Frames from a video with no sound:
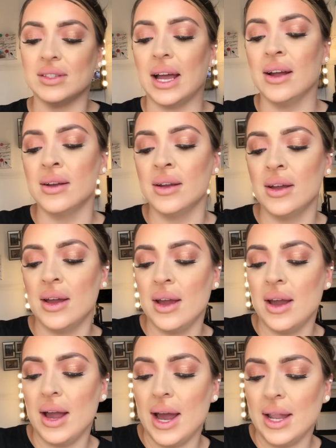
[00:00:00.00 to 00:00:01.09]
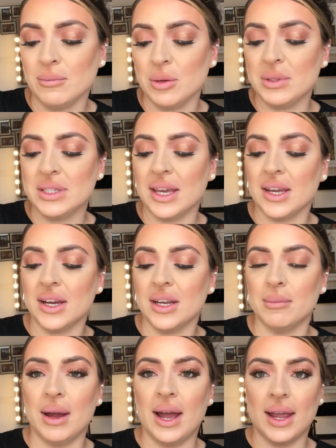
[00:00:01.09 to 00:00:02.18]
And I'm going to be taking
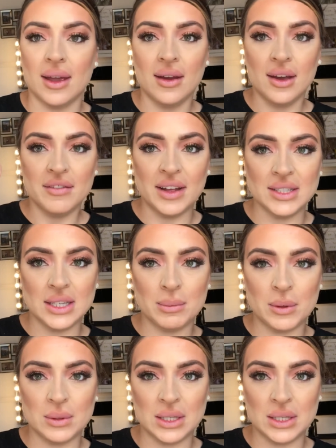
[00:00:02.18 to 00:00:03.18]
my Fenty Beauty